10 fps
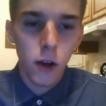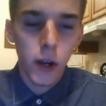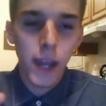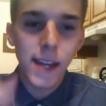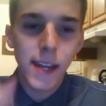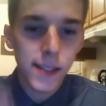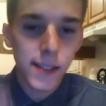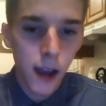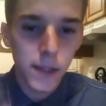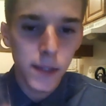Okay, it takes
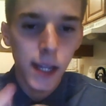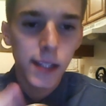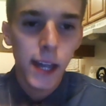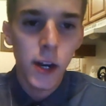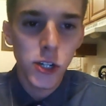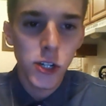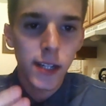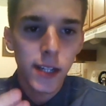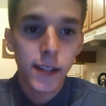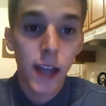time, it takes energy,
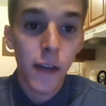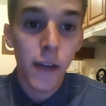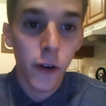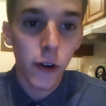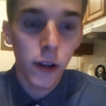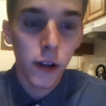it takes effort.